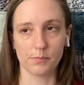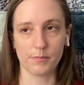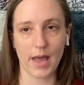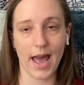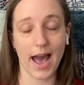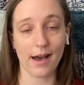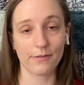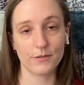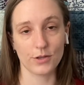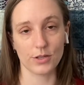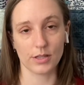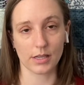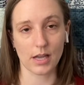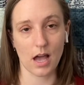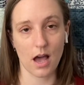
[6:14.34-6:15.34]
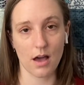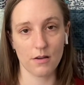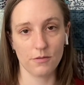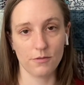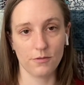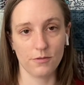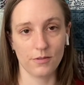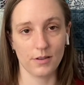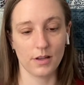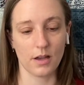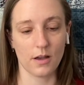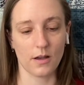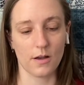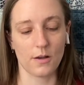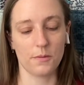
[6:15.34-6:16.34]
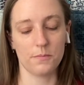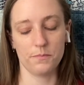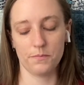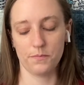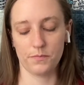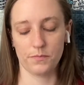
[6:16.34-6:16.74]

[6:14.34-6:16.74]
after the cuff um,